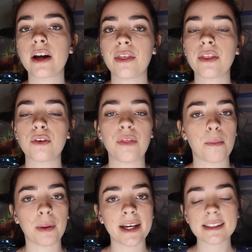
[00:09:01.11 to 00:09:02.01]
I think they're in the
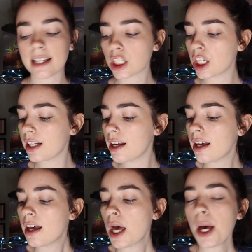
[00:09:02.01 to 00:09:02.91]
plant section.
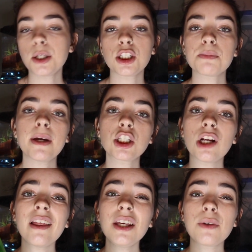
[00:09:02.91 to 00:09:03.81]
Just make
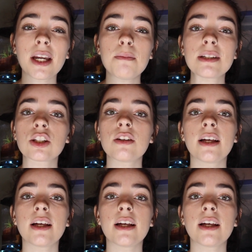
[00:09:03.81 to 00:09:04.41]
sure that you get a mister